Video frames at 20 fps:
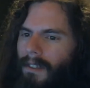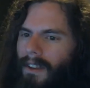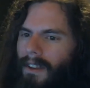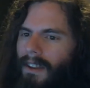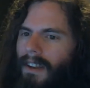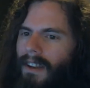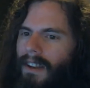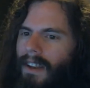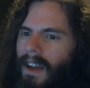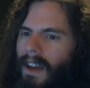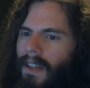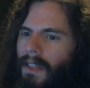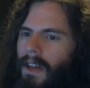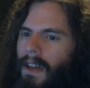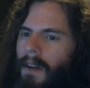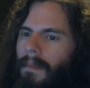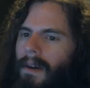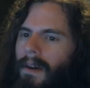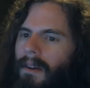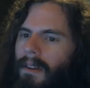and did
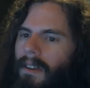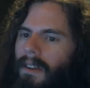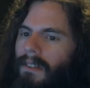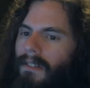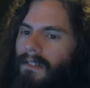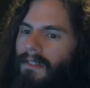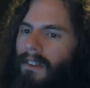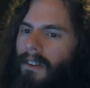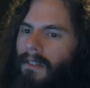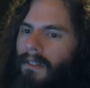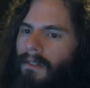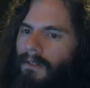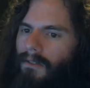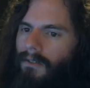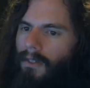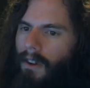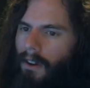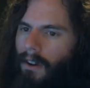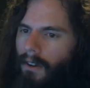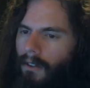nothing about his son's
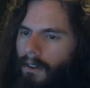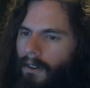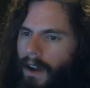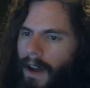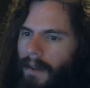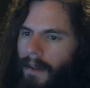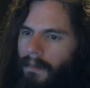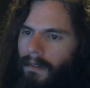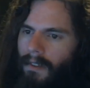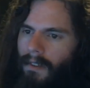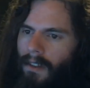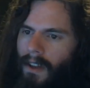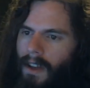drug crimes